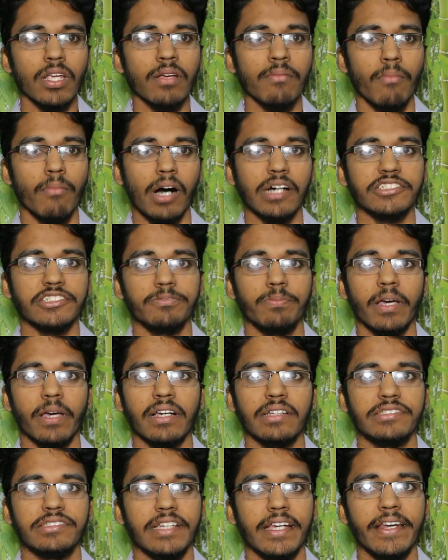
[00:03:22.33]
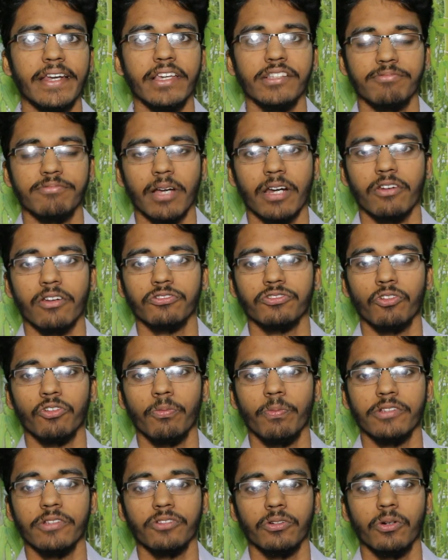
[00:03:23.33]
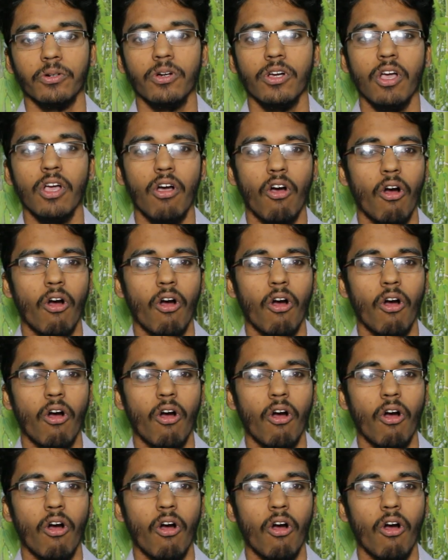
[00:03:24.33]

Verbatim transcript: mass spec cd spectroscopy so